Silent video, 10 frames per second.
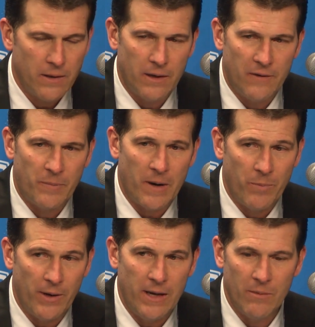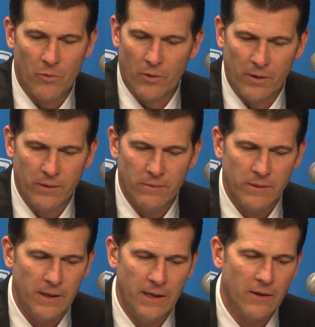Probably played him more than
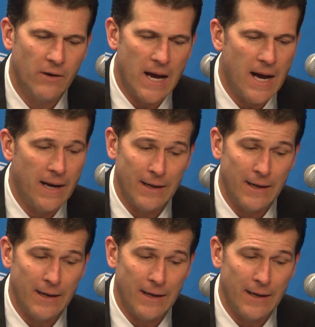any other guy.